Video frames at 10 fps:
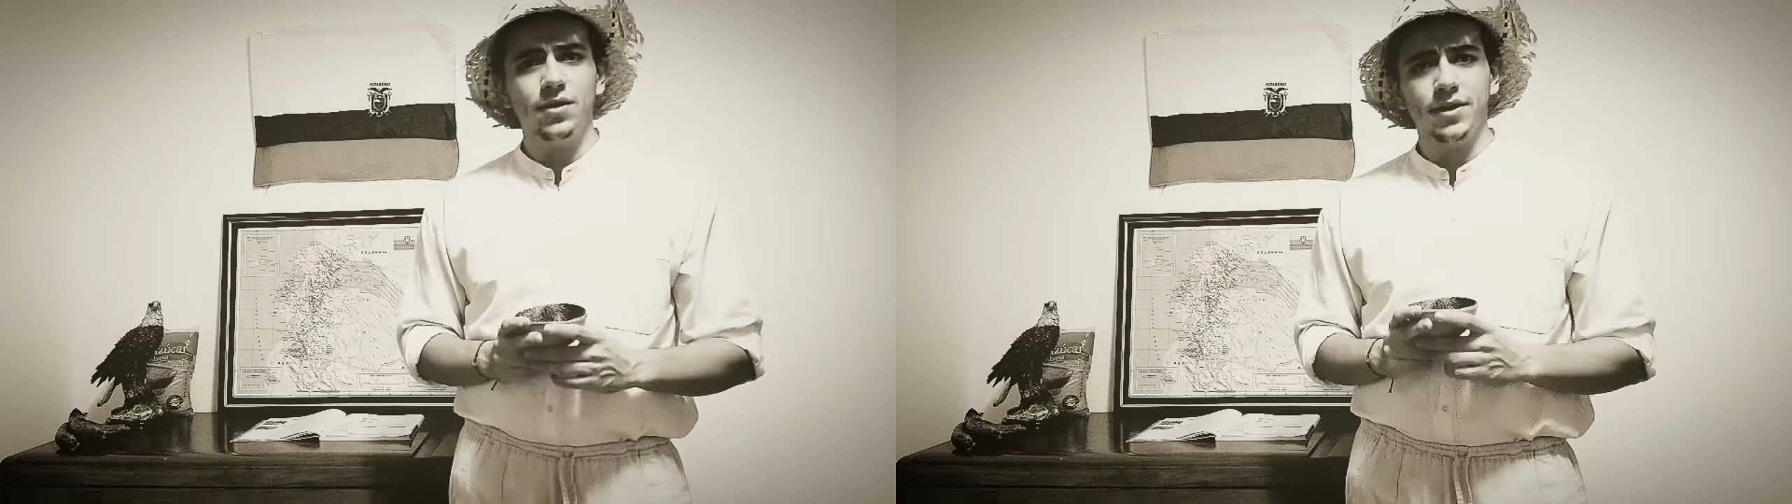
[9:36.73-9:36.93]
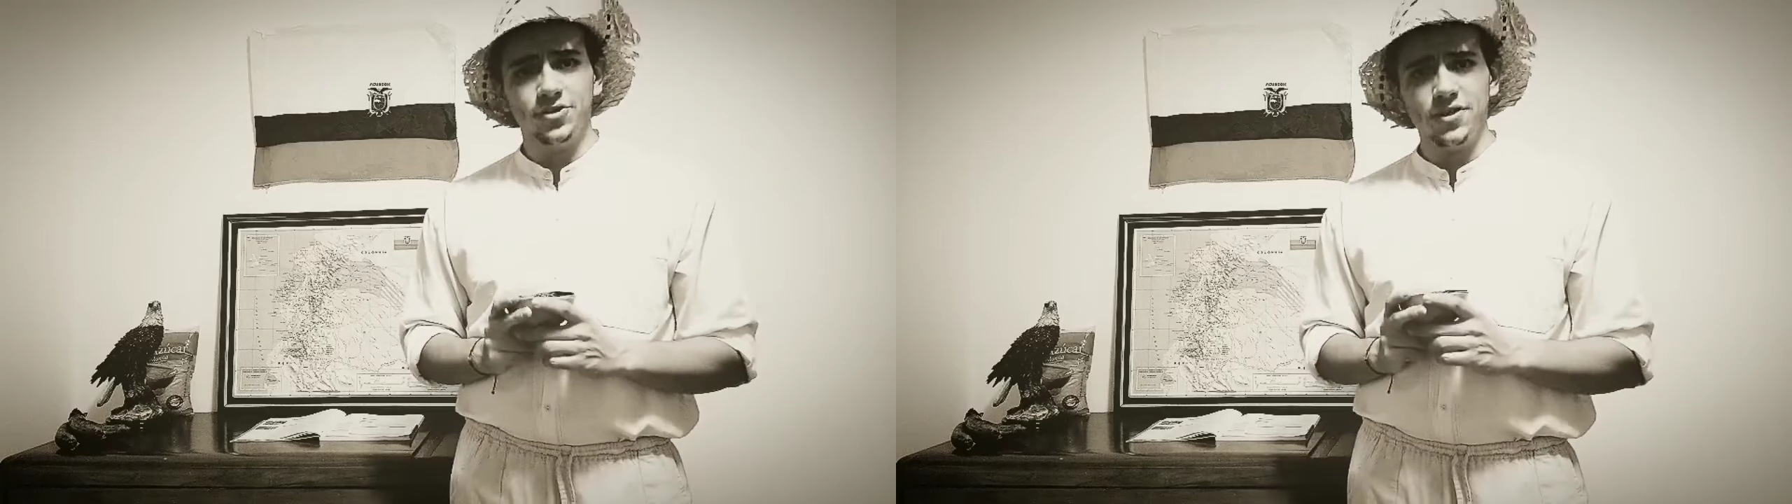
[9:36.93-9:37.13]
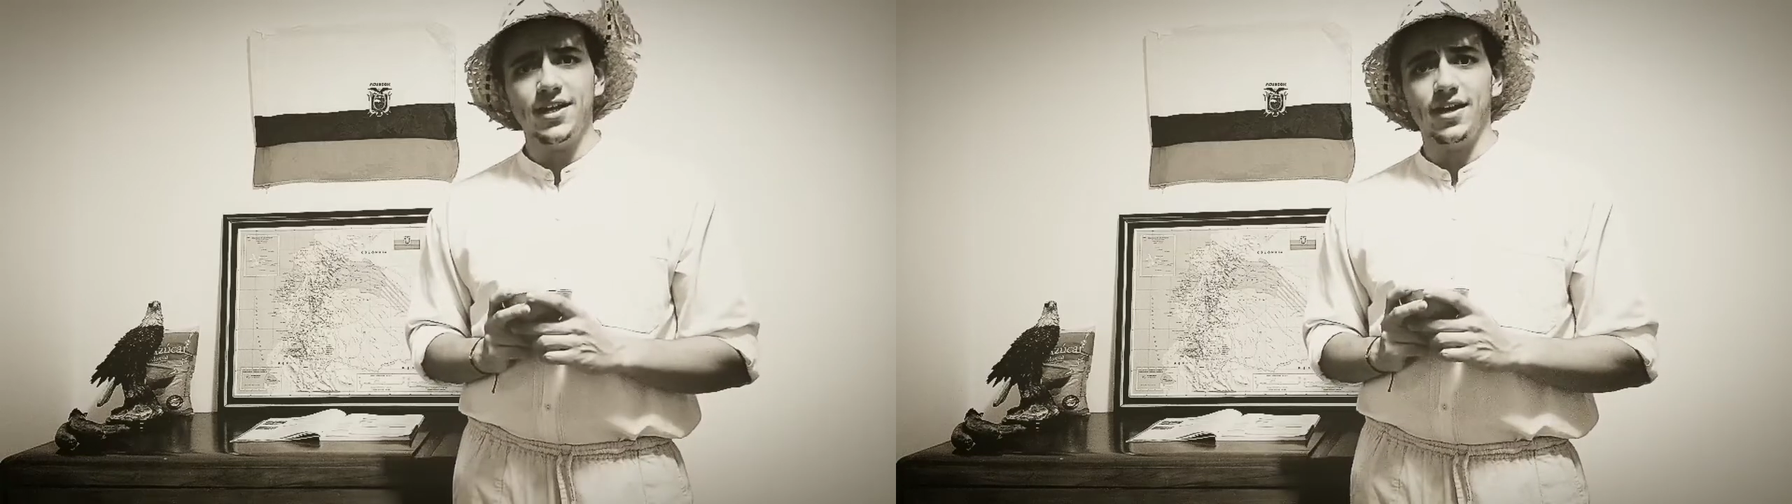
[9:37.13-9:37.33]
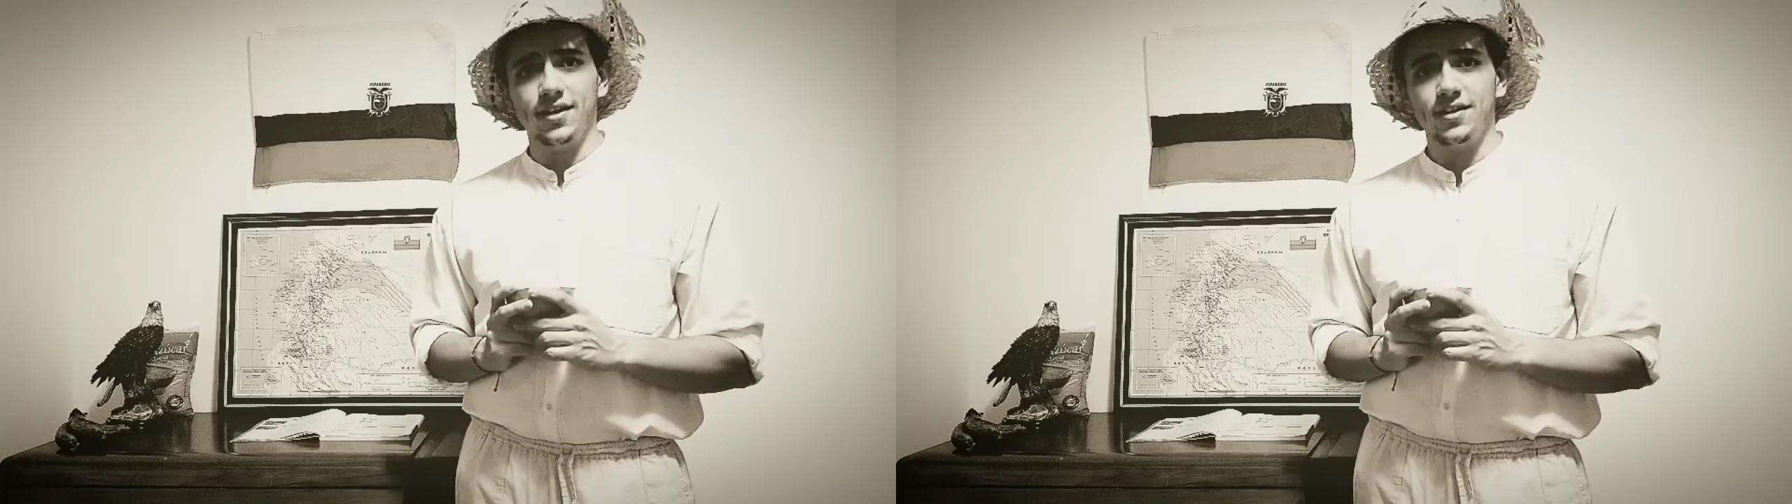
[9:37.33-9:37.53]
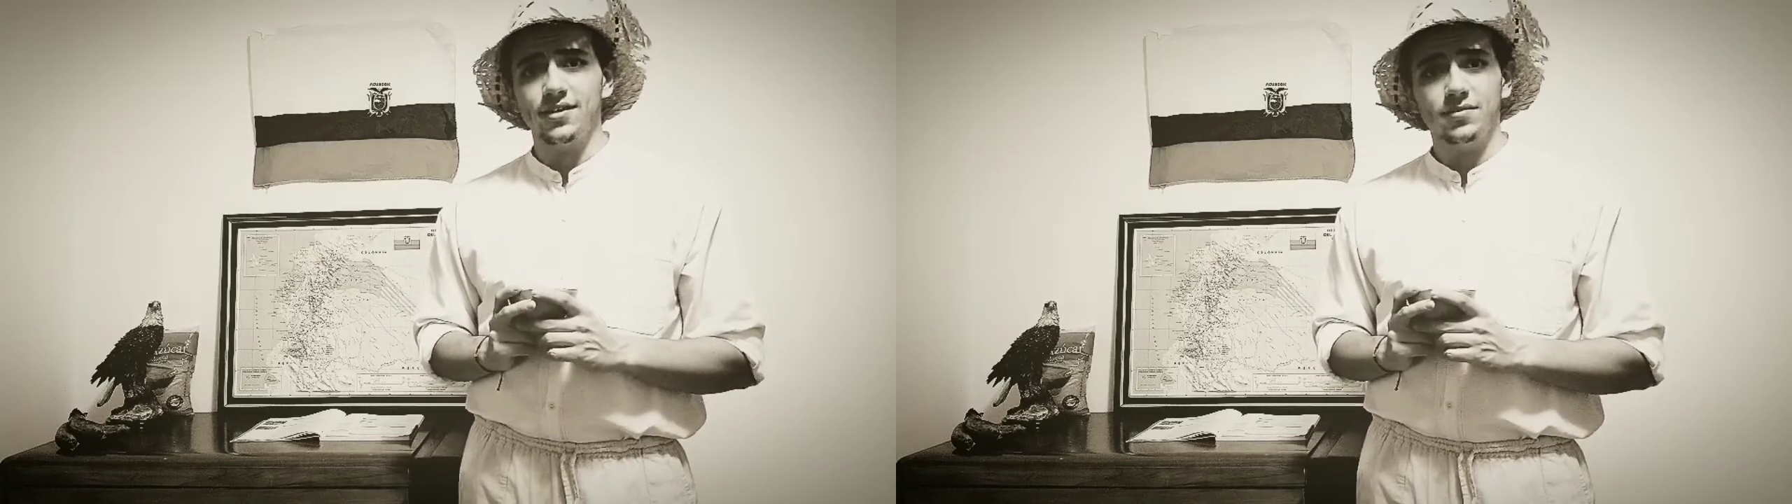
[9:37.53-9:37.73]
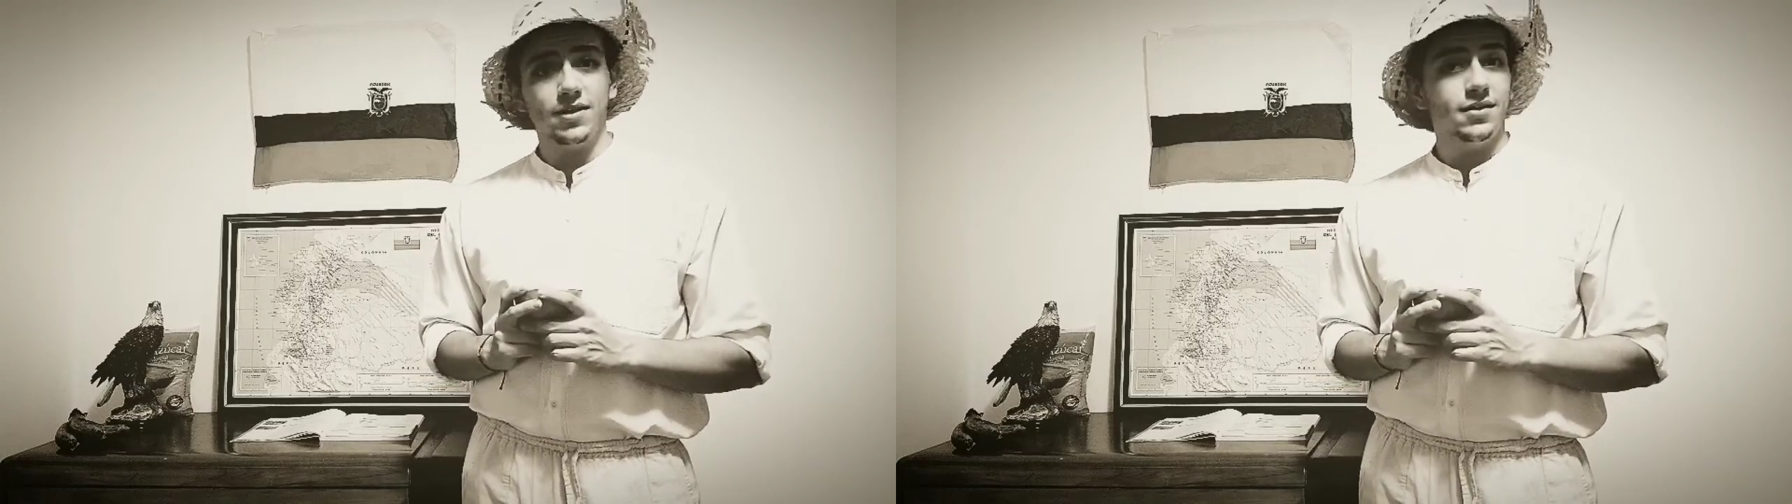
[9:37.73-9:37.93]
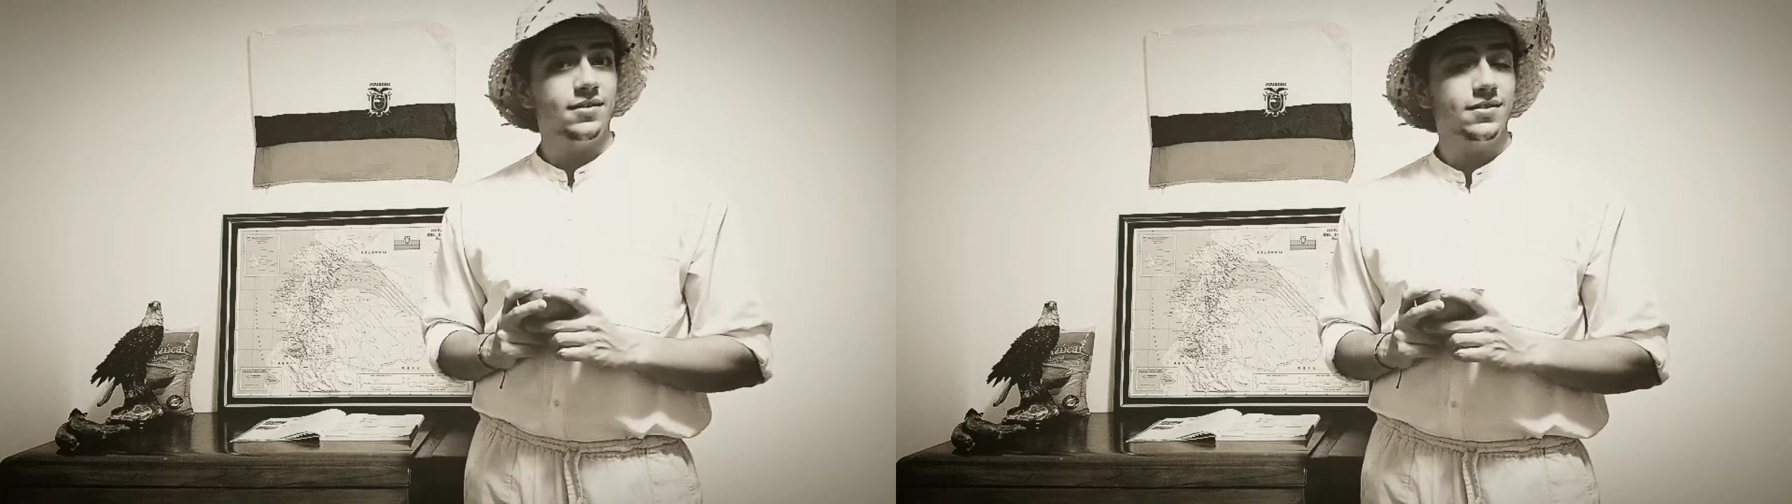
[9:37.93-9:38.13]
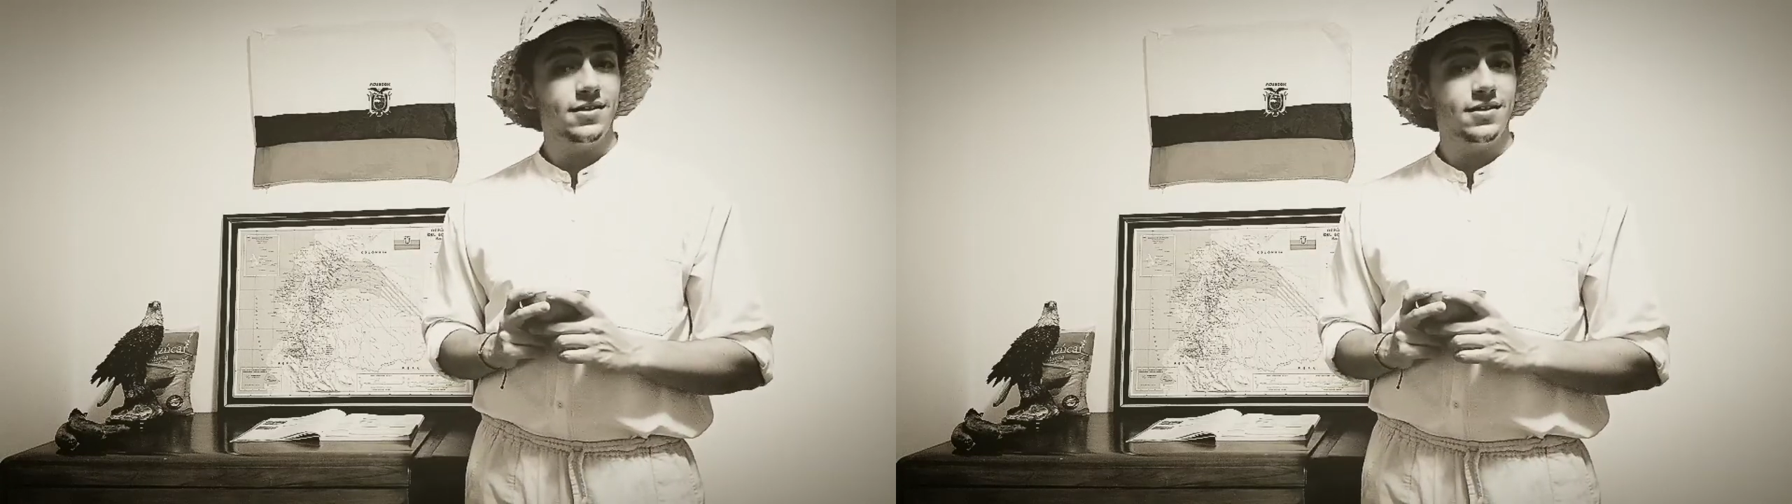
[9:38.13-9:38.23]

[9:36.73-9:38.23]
am I drinking? Well,